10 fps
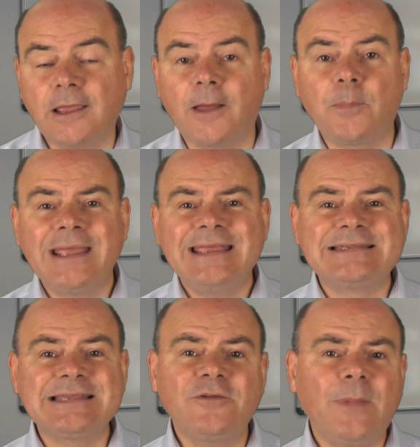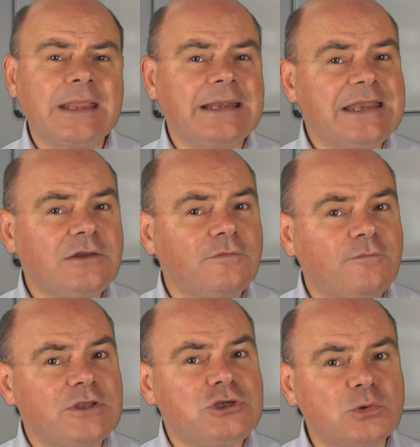up, instead of making
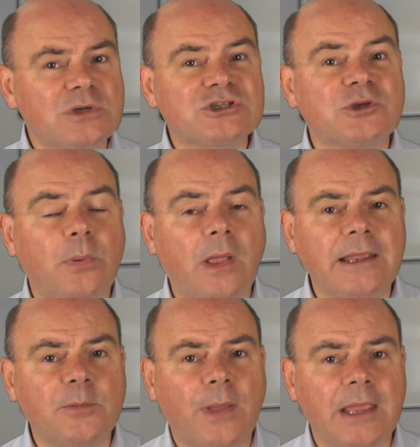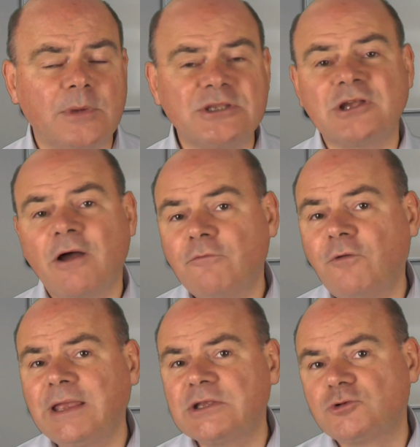individual supplier payments
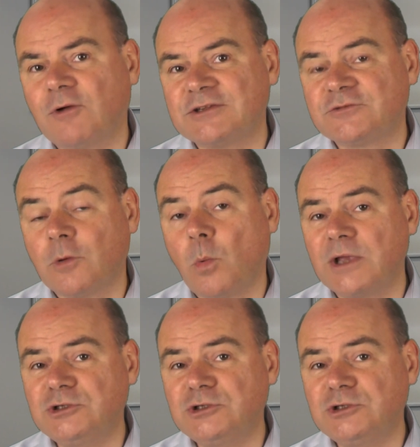via TransferWise,